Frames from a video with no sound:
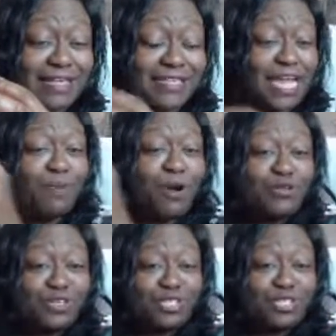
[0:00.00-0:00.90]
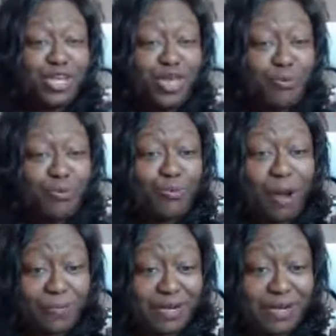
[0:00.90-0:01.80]
that to purchase another
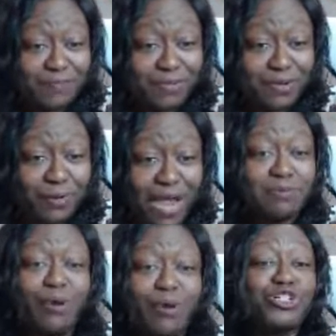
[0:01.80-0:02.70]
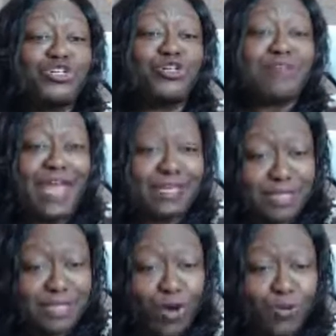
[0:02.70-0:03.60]
property, right? Correct. To purchase your
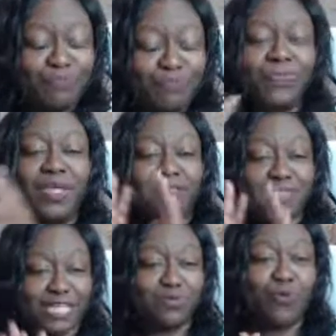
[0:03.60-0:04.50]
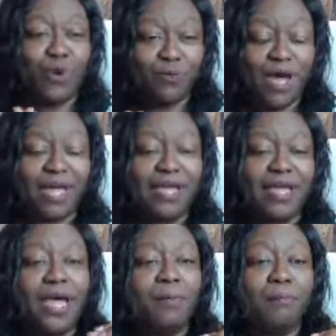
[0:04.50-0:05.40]
next home. That's correct. One way.
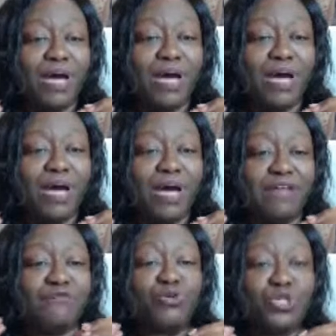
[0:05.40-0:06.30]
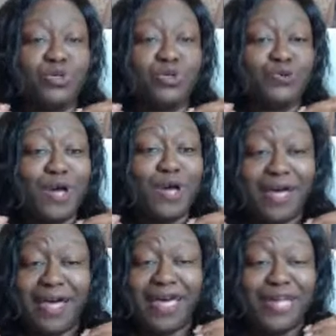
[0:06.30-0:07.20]
But correct. For those who,
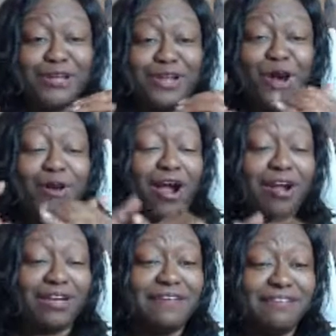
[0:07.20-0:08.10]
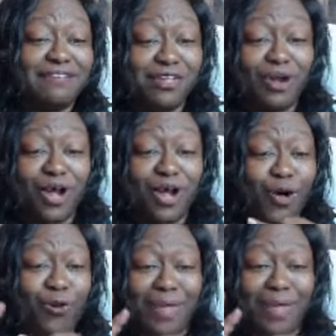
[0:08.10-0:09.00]
are living in your
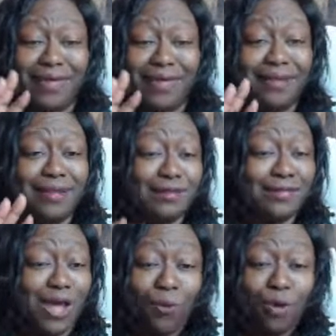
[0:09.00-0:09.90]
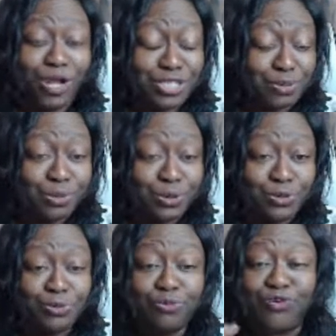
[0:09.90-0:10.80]
home and don't want to
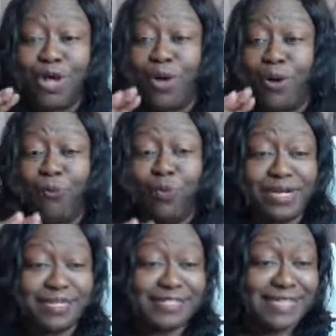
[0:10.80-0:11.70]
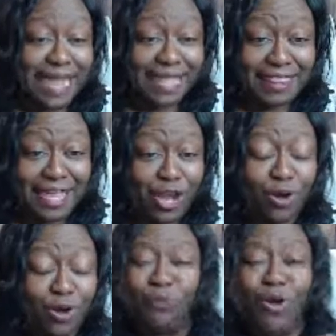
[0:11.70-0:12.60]
move, want to stay
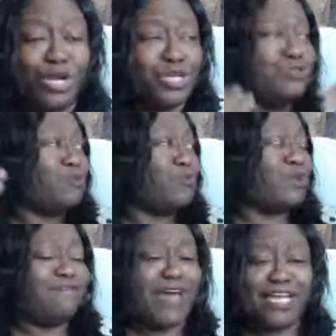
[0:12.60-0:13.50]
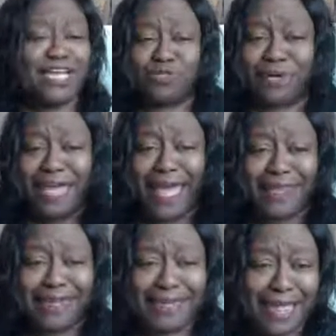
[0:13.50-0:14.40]
there, want to do some renovations, want to
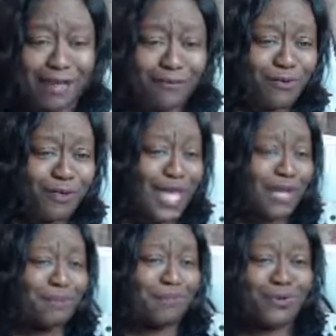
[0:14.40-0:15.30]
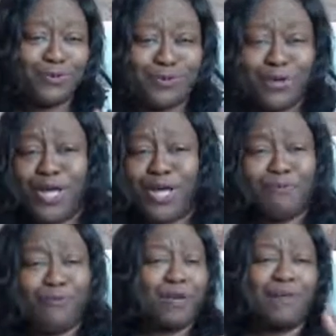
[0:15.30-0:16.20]
add a deck, want to add a pool,
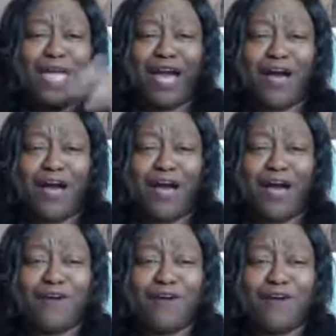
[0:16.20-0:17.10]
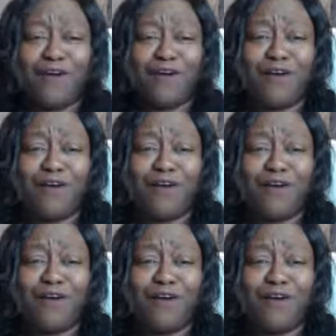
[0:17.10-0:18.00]
want to pay off some bills,
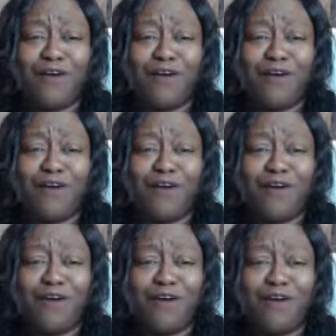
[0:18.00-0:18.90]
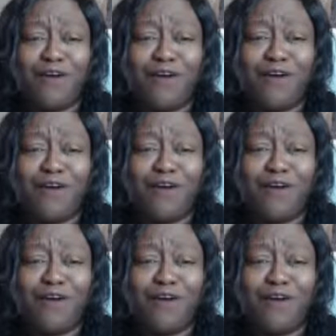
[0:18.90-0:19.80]
want to get some debt
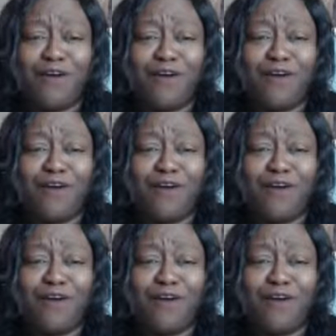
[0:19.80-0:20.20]
down,